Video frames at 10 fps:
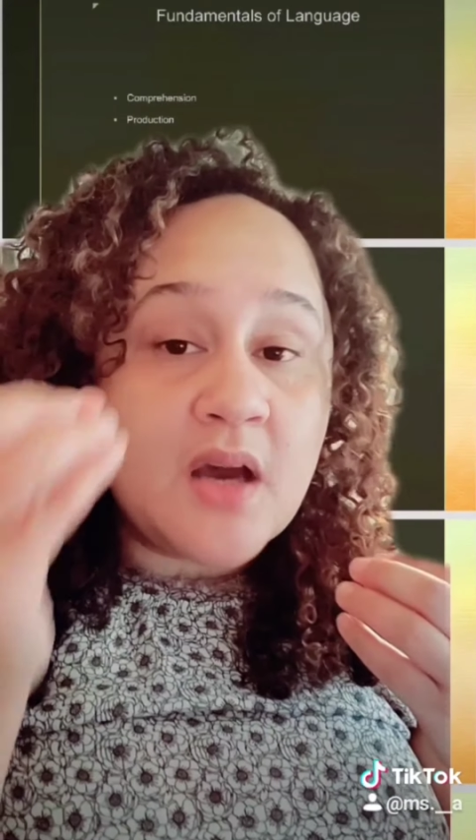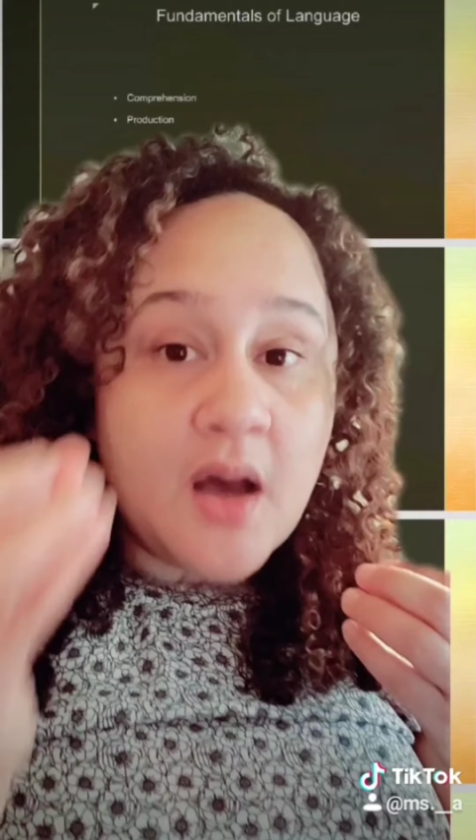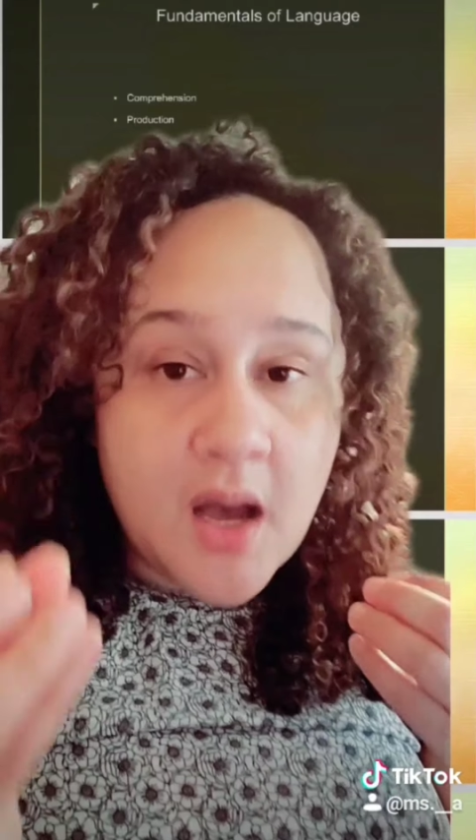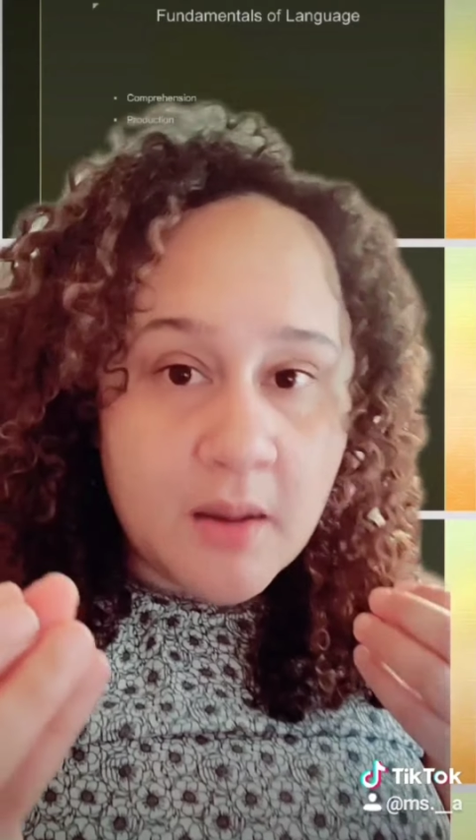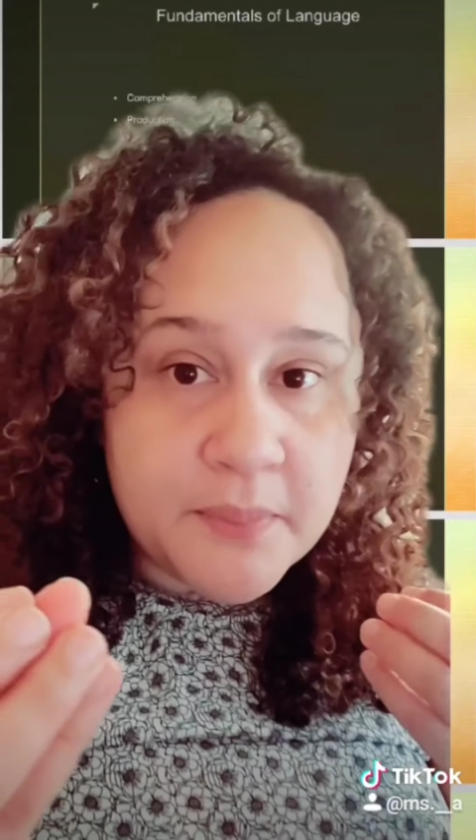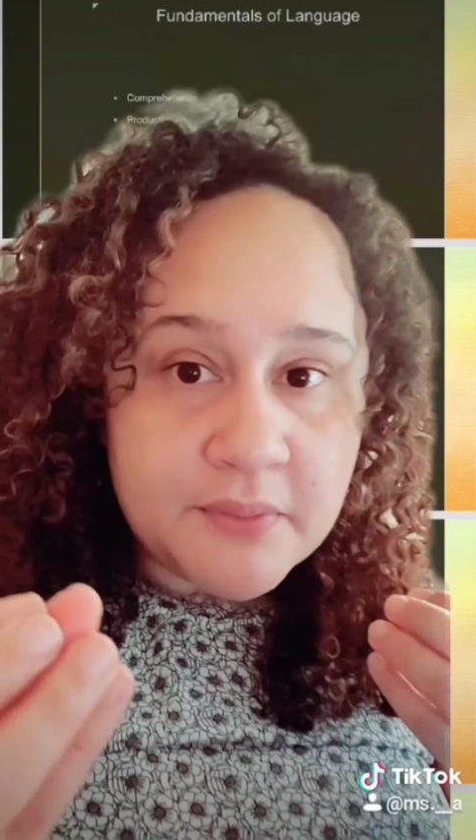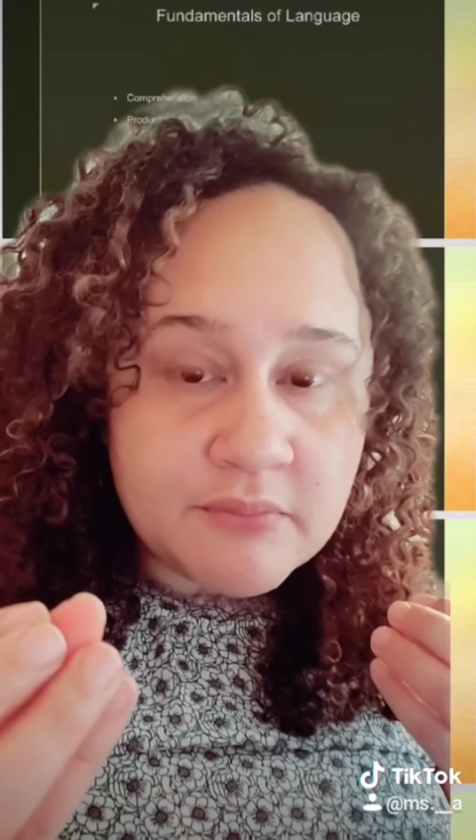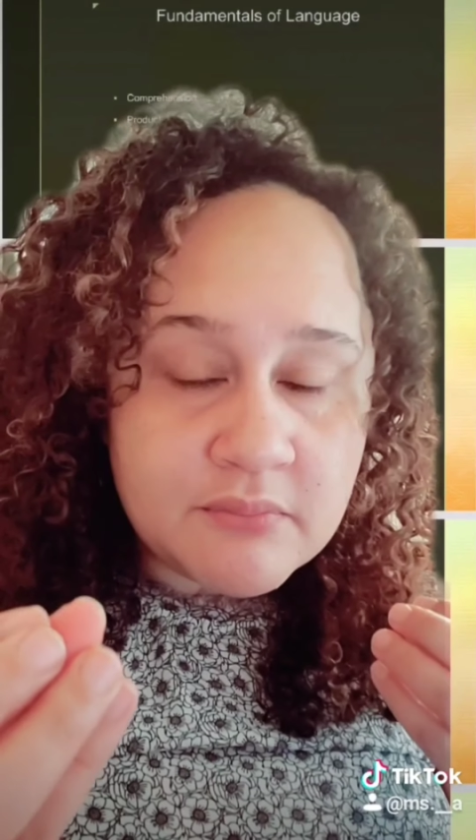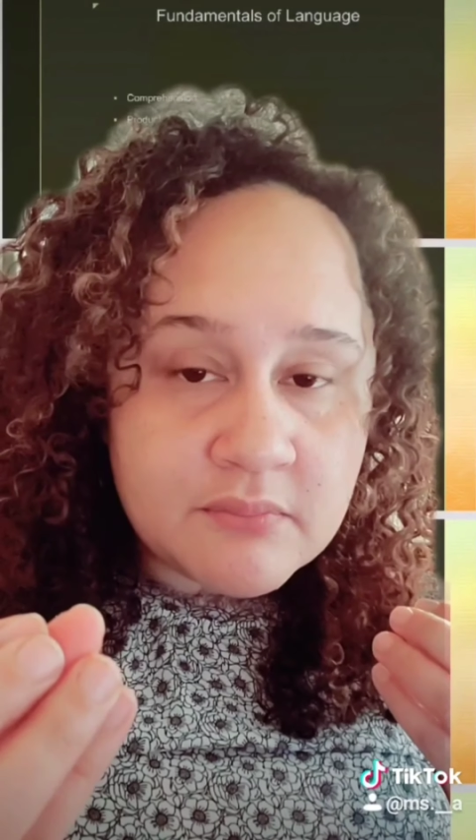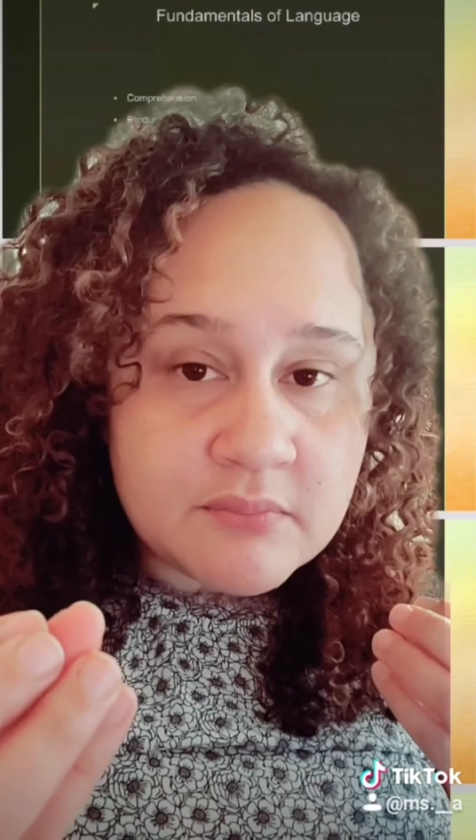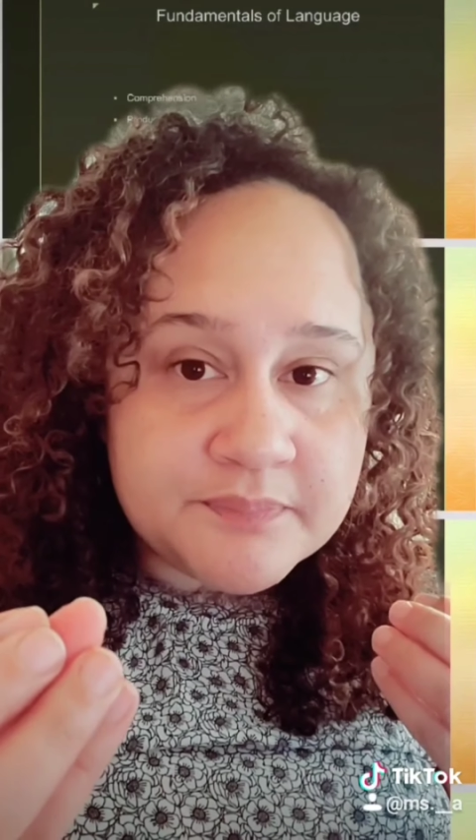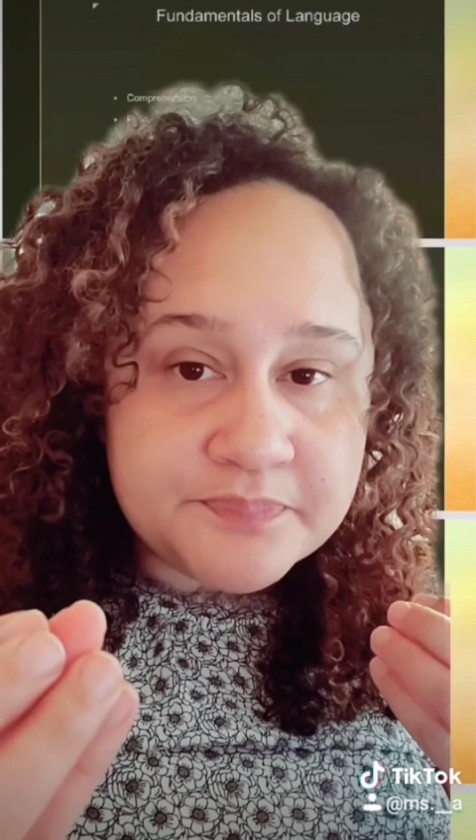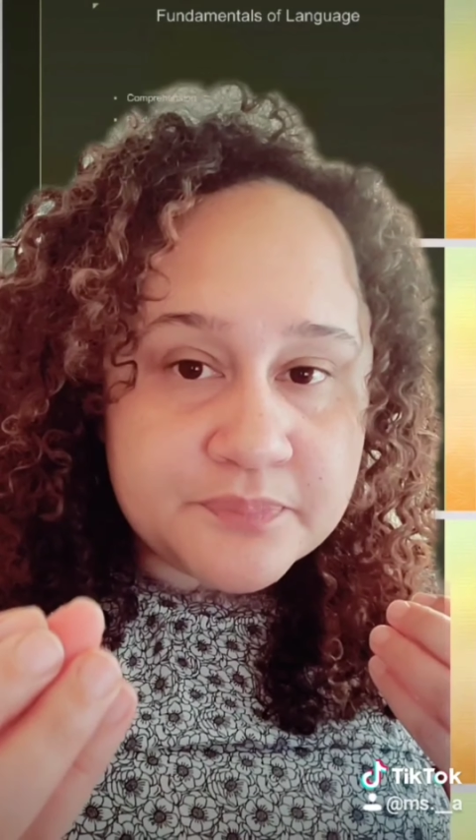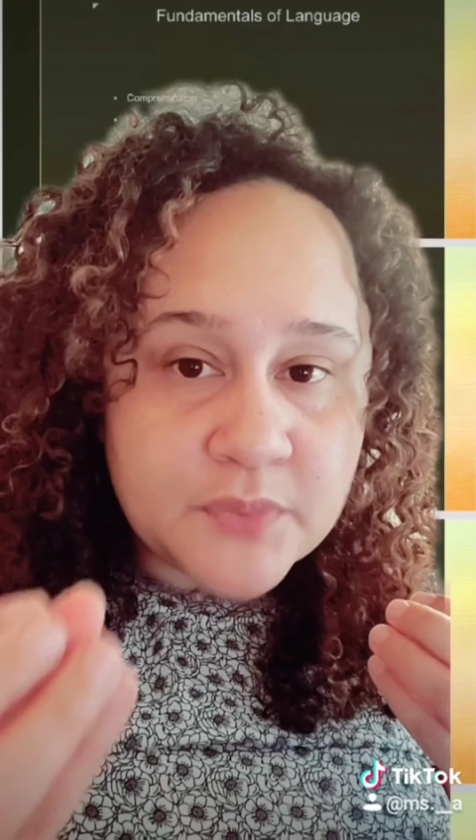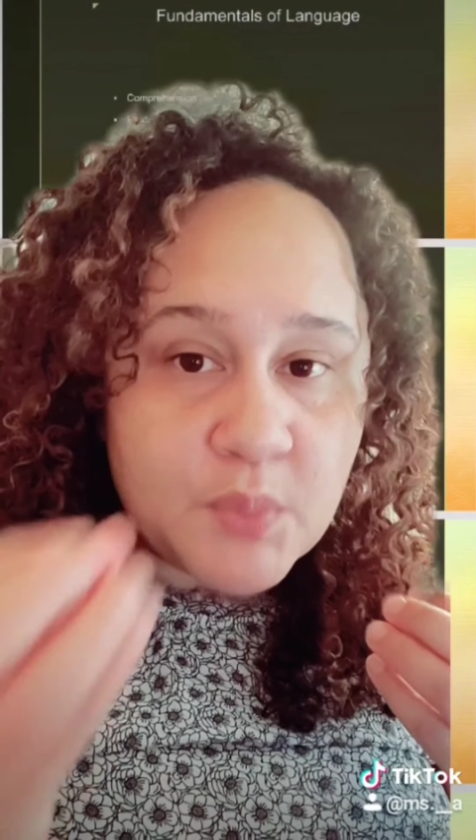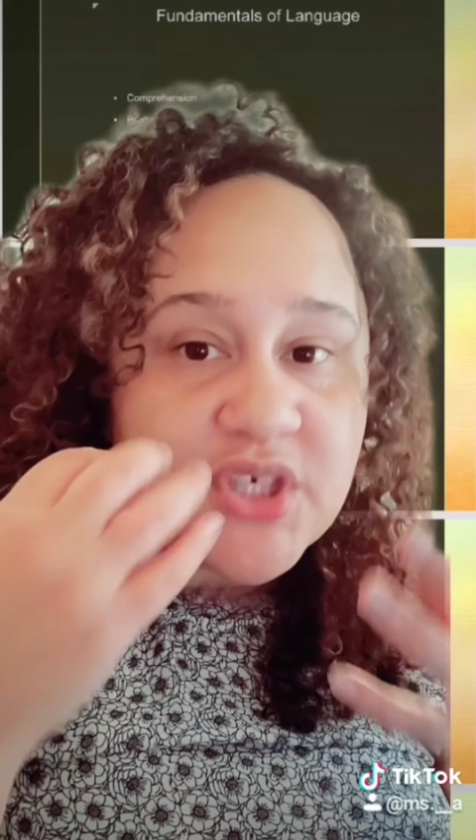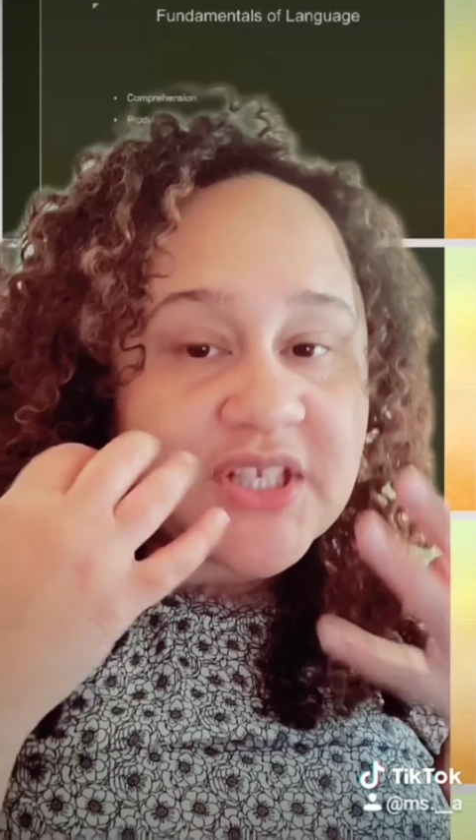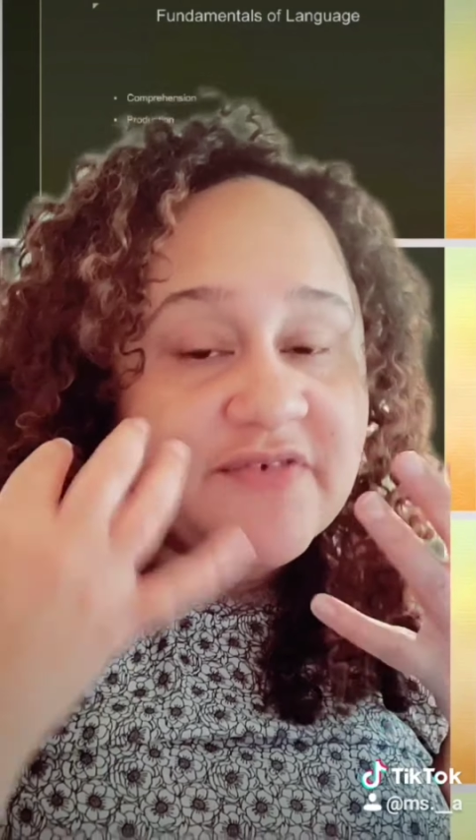cup, which is